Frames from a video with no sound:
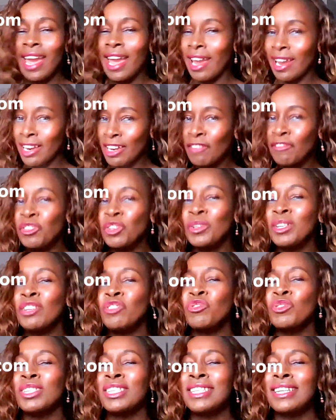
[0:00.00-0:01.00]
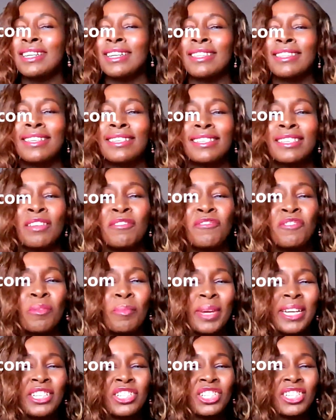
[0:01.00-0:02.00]
And if you're interested in this
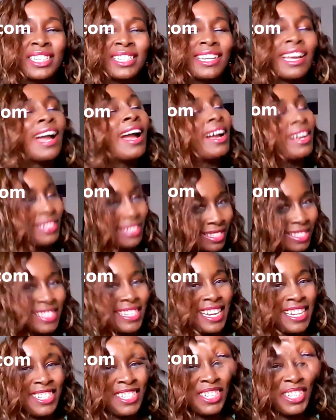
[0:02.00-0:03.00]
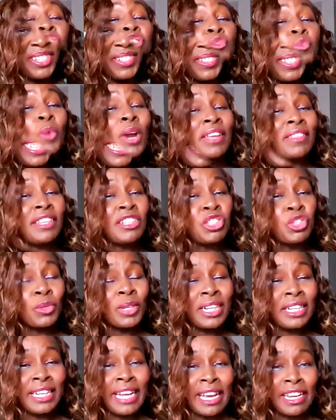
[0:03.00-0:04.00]
information, stay tuned. The first way that you
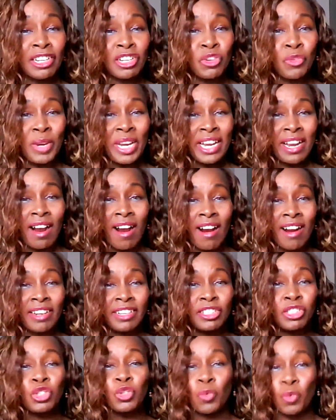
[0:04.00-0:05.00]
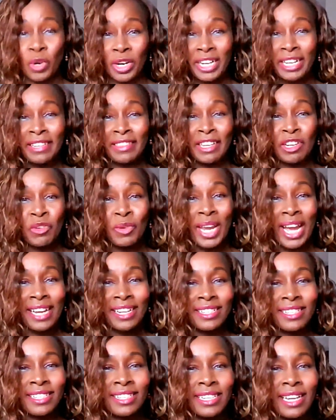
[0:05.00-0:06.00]
can get a green card to work in the
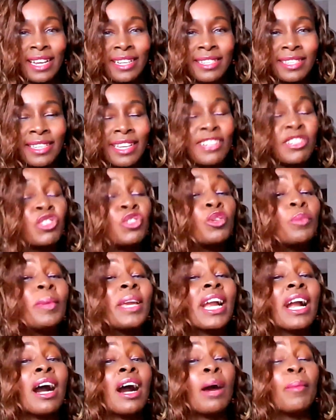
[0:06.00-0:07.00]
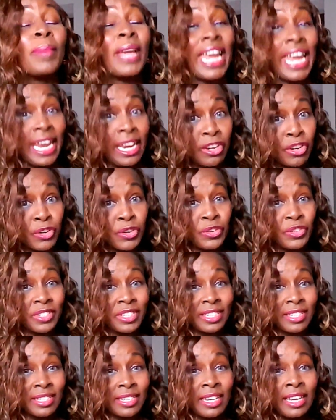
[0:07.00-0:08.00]
United States is to become a
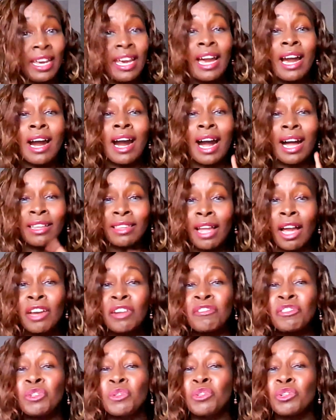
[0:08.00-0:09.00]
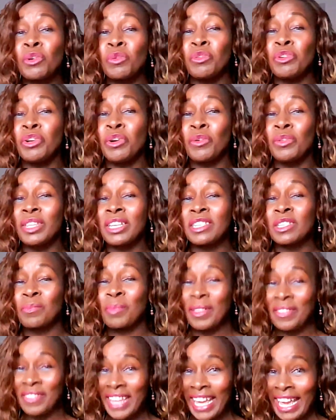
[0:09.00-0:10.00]
nurse. A lot of you don't know this,
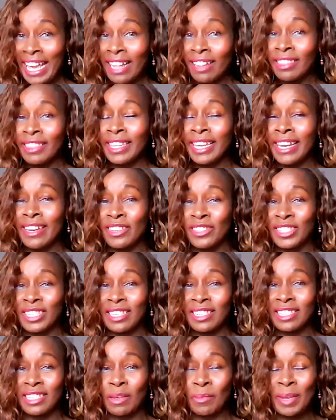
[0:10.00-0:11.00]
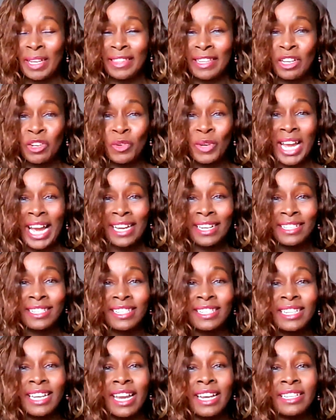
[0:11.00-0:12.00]
but the healthcare system in the United
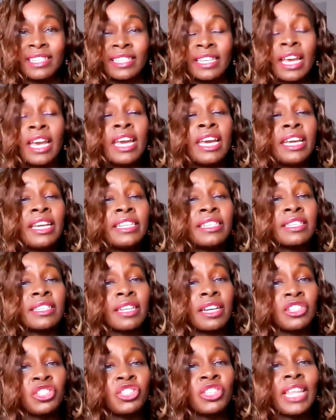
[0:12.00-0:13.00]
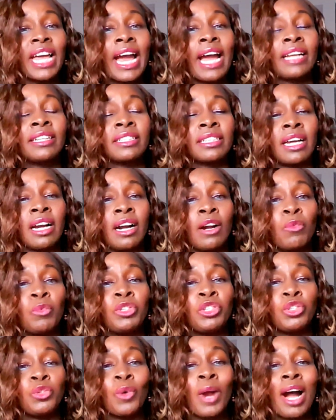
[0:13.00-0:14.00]
States is such that
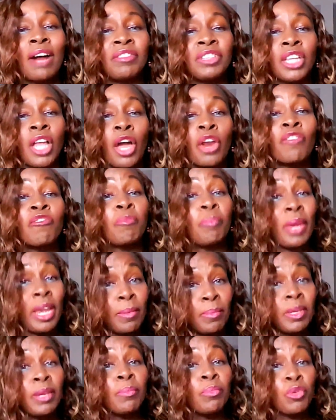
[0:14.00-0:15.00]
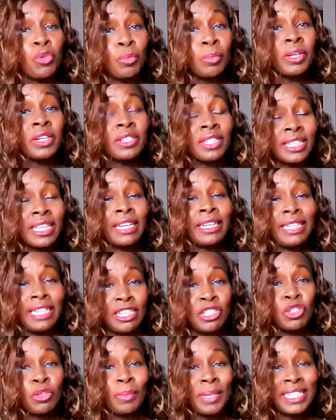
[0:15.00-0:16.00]
we do have a lot of baby boomers that
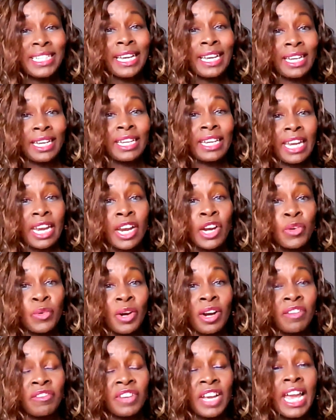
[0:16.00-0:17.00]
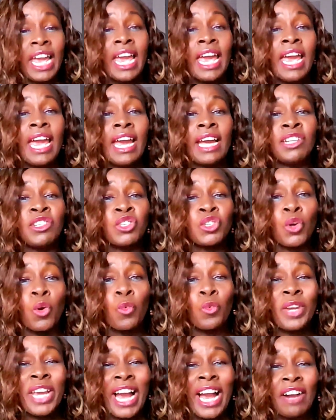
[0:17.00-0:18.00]
need to be taken care of. And so
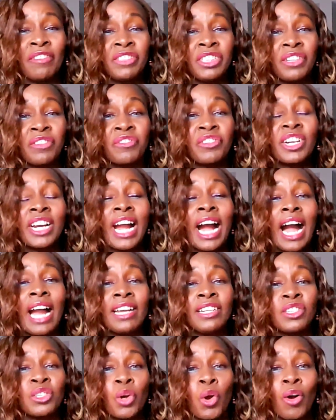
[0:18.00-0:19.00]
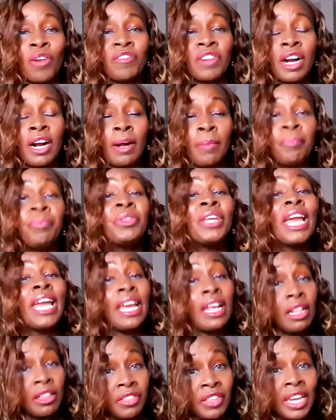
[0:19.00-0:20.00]
we have different kinds of
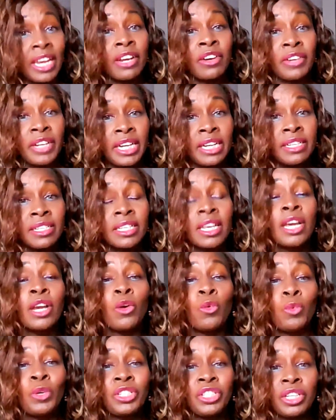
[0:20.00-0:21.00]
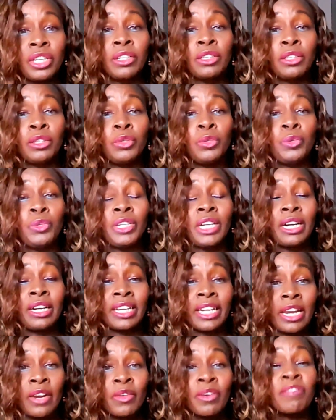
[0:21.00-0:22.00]
health areas, which include
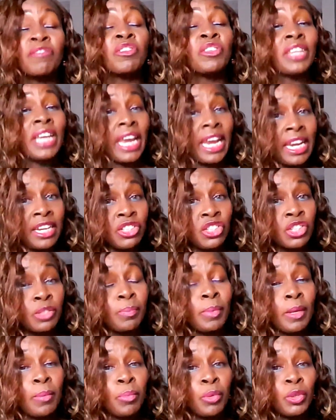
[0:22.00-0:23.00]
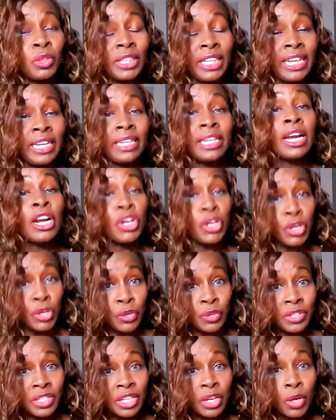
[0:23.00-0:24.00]
caring for the aged people in
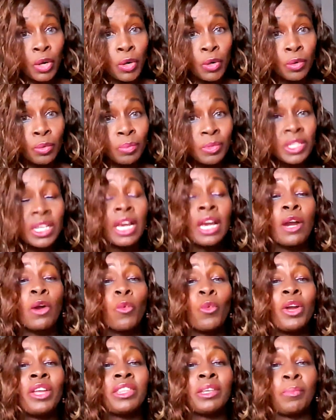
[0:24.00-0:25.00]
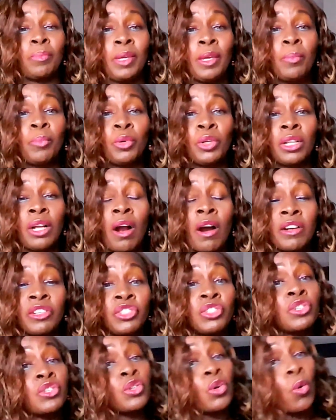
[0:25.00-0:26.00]
nursing homes, where the people are
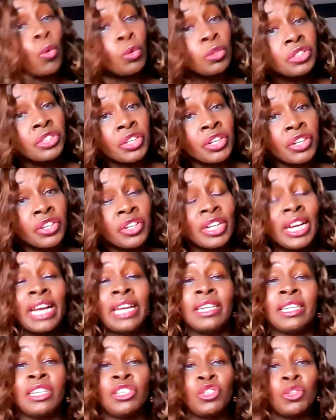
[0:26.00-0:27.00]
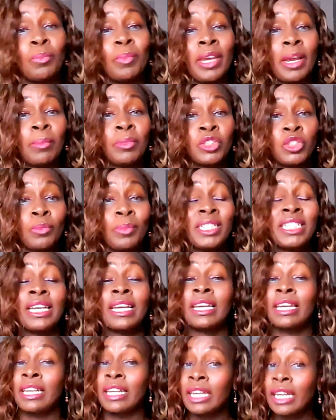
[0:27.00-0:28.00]
just older and need to be able to be
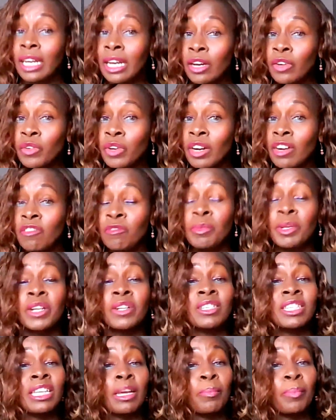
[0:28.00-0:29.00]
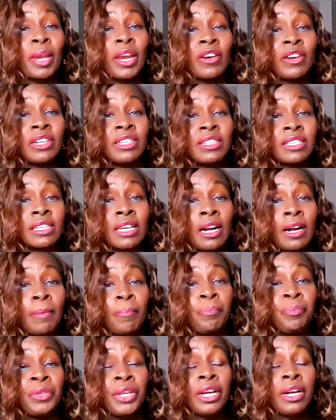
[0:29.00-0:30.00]
taken care of because their parents
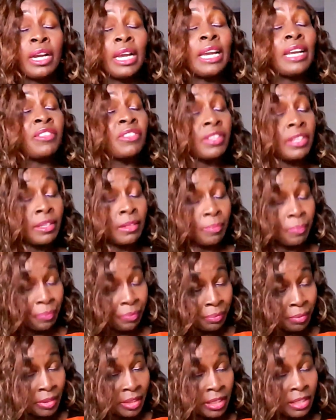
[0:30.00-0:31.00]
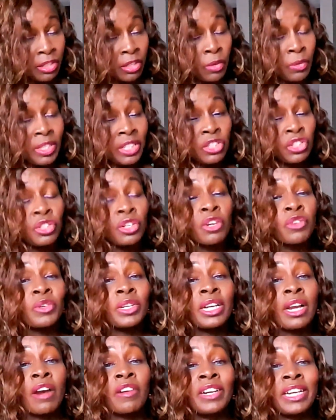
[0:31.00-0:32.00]
and you know, their
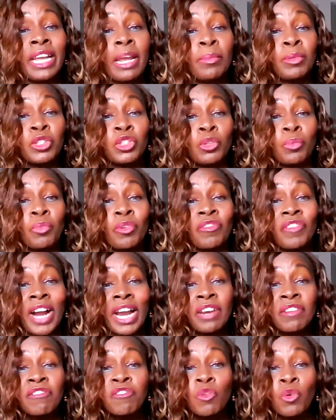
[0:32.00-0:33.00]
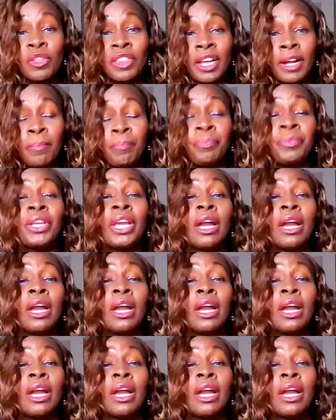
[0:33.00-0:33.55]
children are unable to provide for them.